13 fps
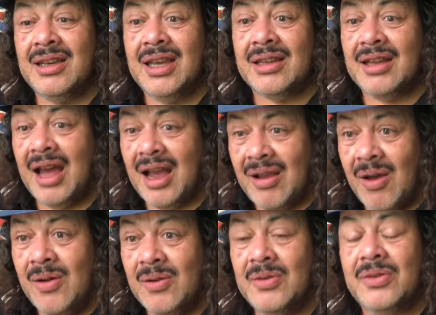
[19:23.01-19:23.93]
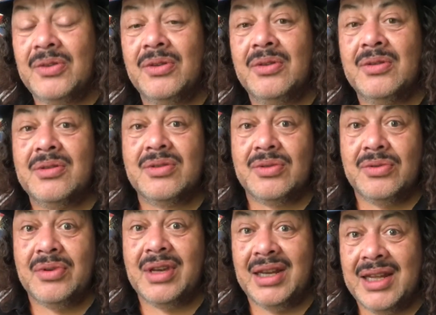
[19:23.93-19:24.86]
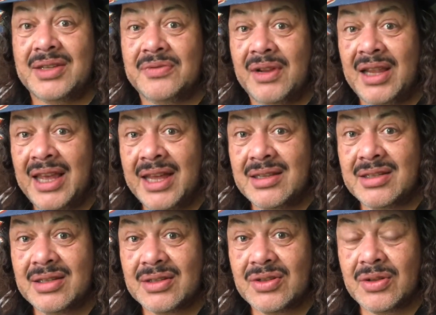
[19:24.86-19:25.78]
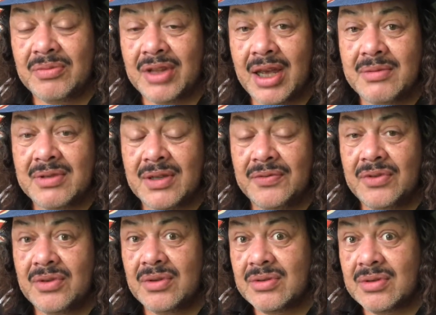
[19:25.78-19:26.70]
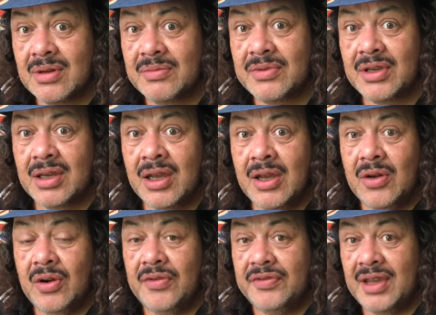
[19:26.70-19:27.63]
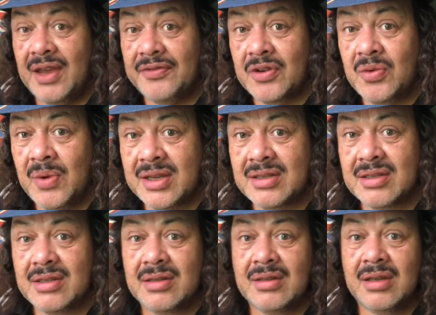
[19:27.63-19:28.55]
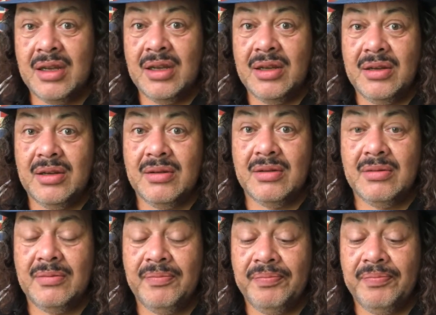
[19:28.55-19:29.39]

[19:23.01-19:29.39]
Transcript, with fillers: Get an account, you know, so you can as well answer sometimes if you know something, or if you have a question, you know.